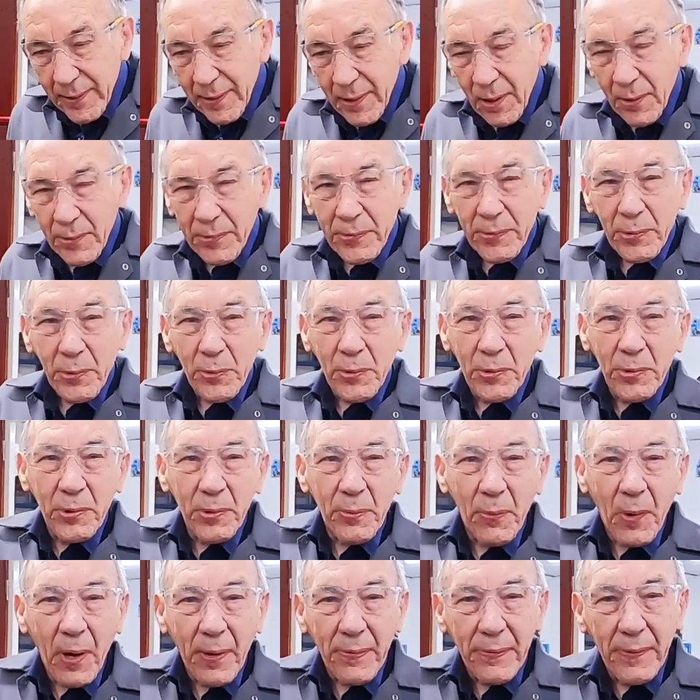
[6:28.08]
I was talking
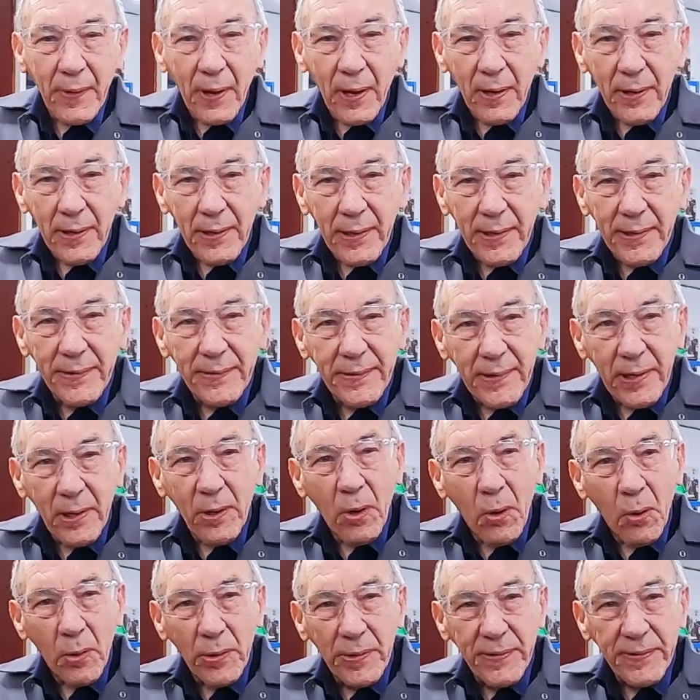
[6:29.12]
to him one day and he said,
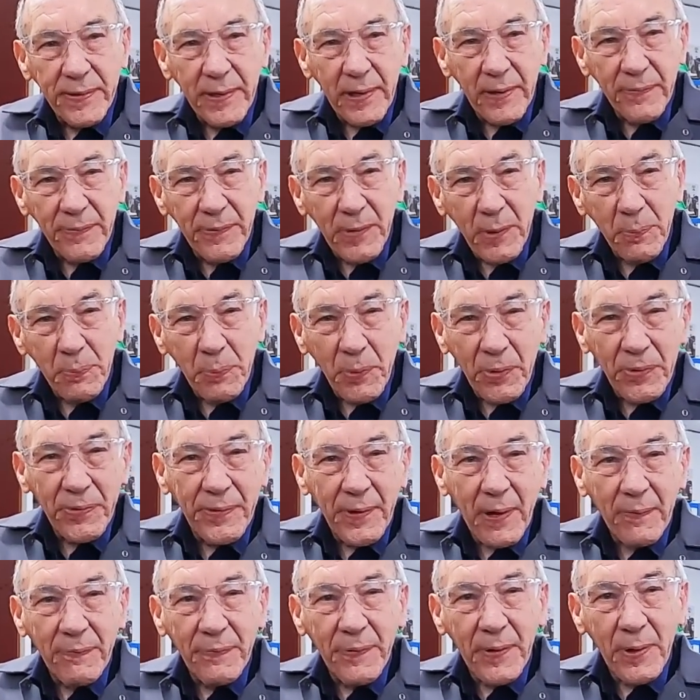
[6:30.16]
if you put
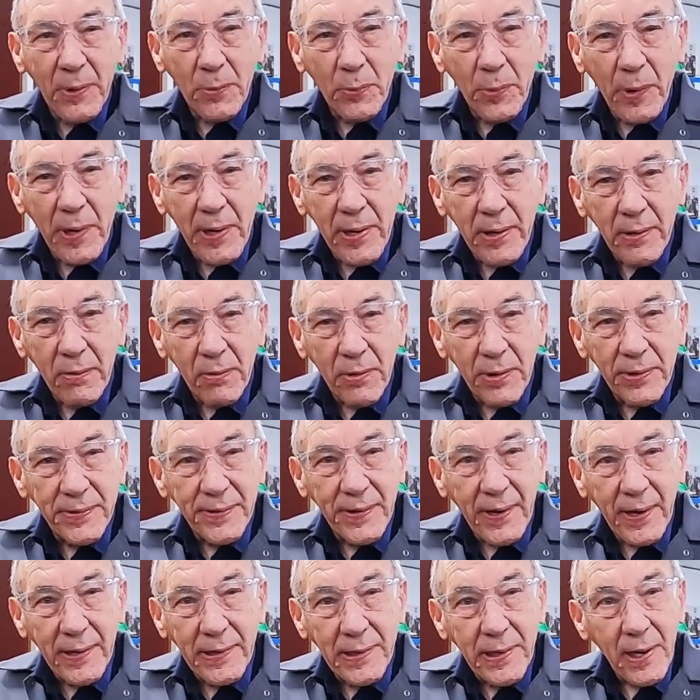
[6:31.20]
stuff in the window and
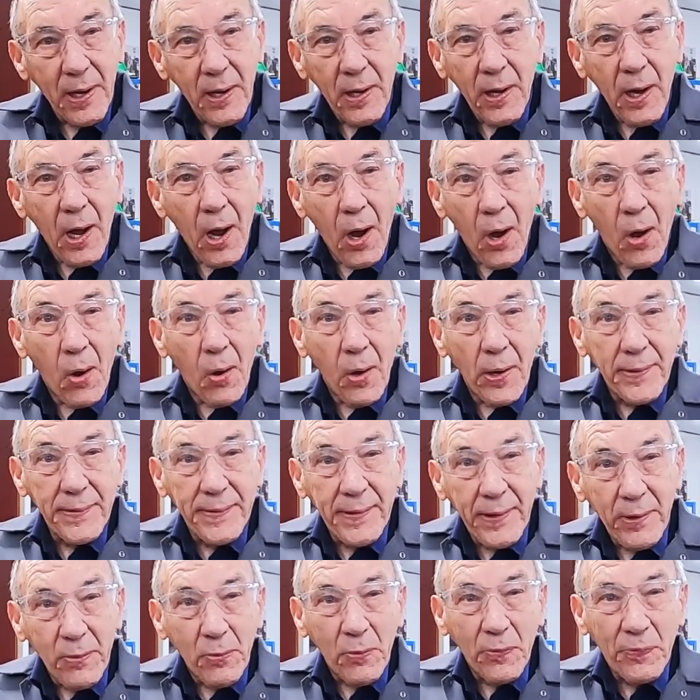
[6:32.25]
say,
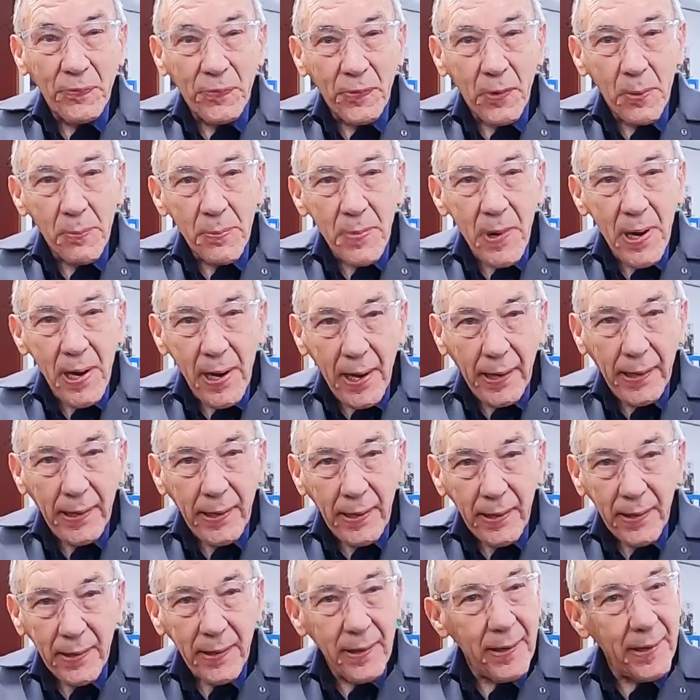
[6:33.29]
ideal for a
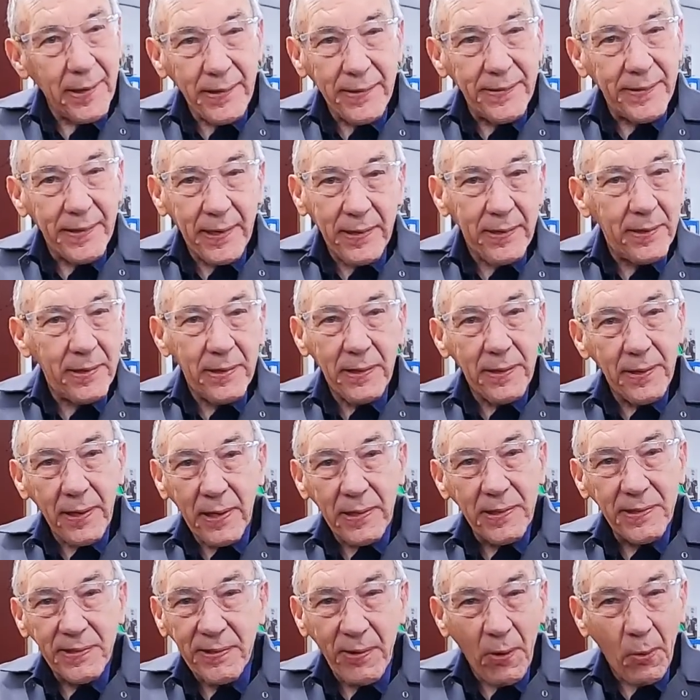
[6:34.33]
Mini, he said,
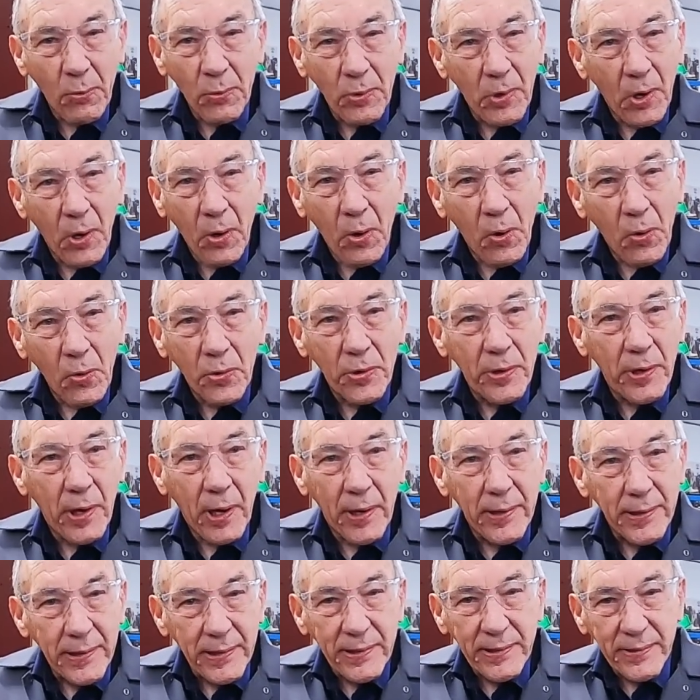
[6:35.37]
they sold like
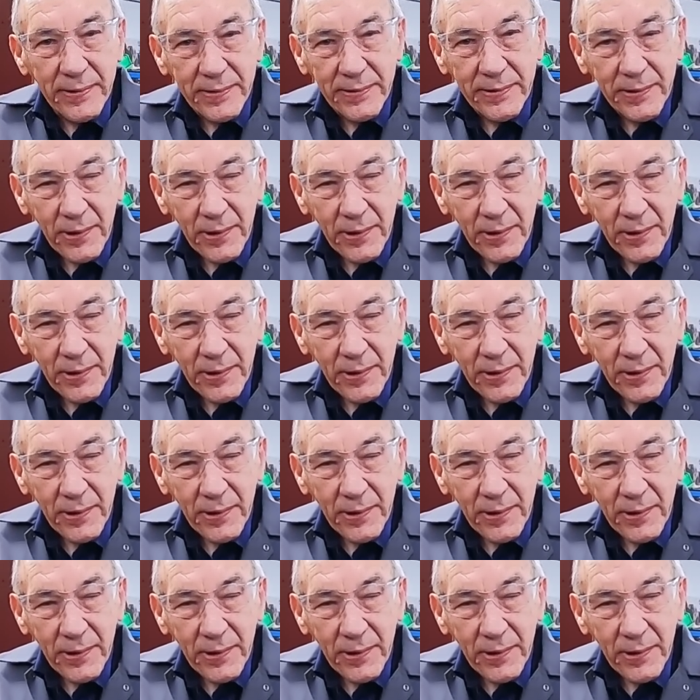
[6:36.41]
hotcakes.